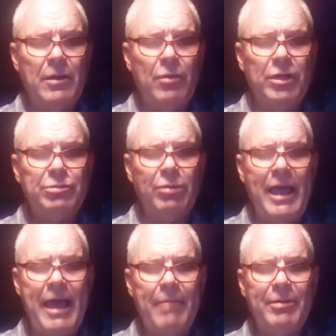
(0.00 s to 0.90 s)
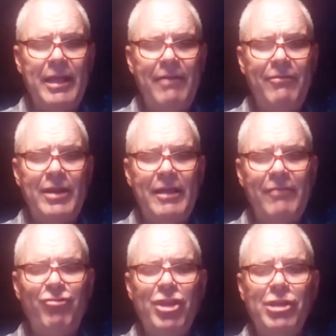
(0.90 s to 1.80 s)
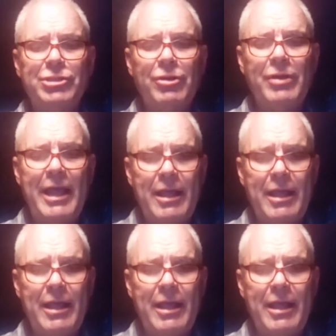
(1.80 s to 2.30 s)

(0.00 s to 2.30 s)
which will happen even if future